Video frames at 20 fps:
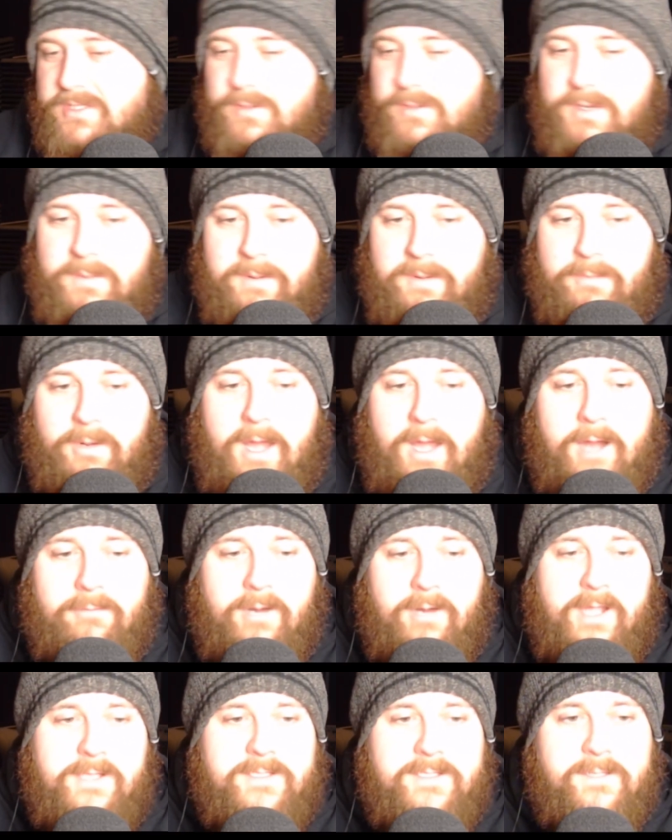Some of the people I
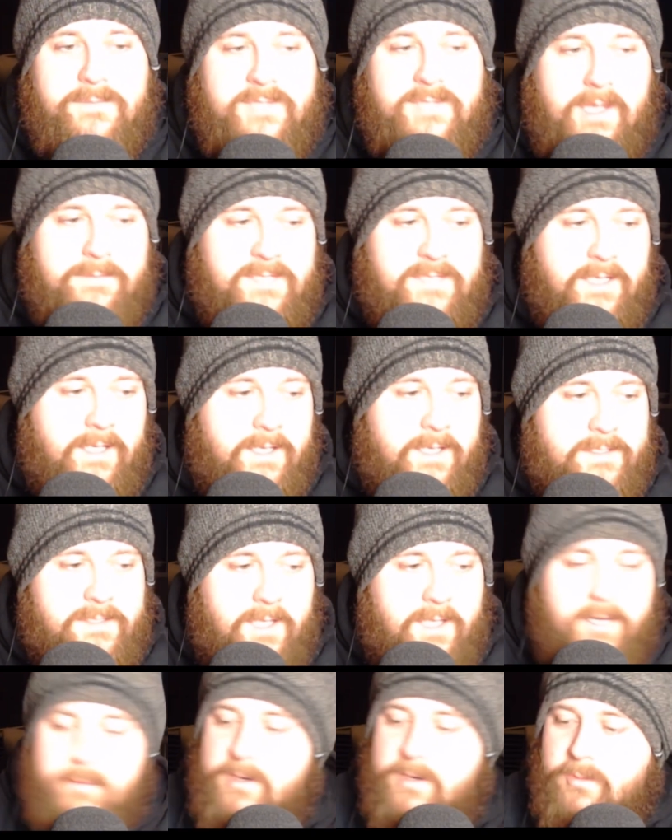raid sometimes, I guess.
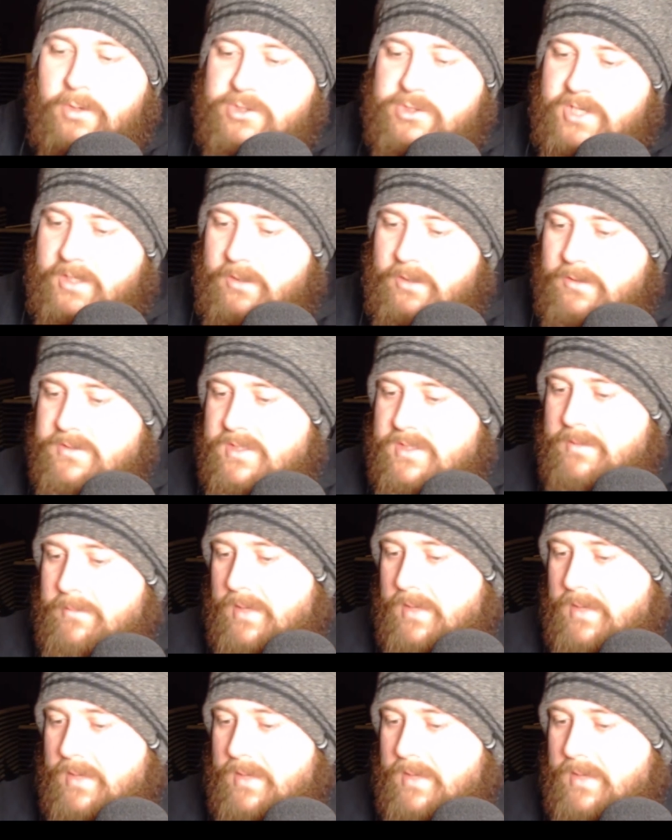I don't really watch their content, but I